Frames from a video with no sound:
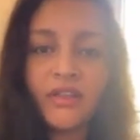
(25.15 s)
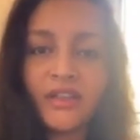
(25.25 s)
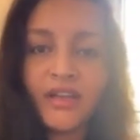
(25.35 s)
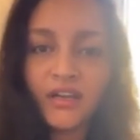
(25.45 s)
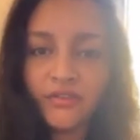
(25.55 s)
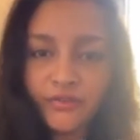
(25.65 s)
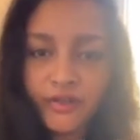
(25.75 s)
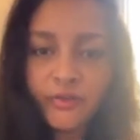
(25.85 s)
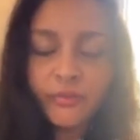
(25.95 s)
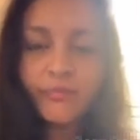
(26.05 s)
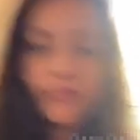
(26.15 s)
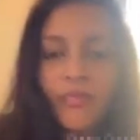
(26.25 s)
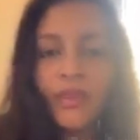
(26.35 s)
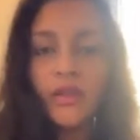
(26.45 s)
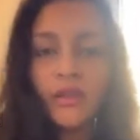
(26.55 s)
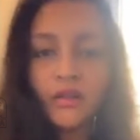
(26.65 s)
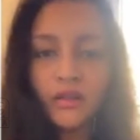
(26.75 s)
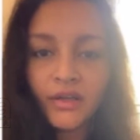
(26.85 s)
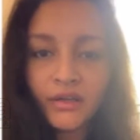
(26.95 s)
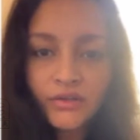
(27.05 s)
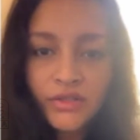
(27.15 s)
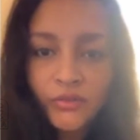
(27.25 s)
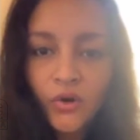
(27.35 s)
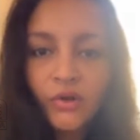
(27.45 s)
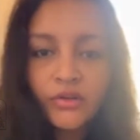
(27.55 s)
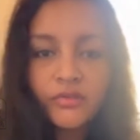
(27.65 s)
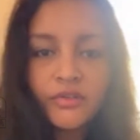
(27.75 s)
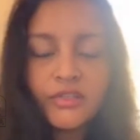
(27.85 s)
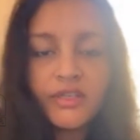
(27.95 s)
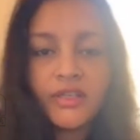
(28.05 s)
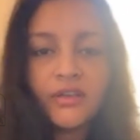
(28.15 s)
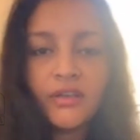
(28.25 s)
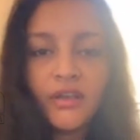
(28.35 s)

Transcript: in that film led to some controversy,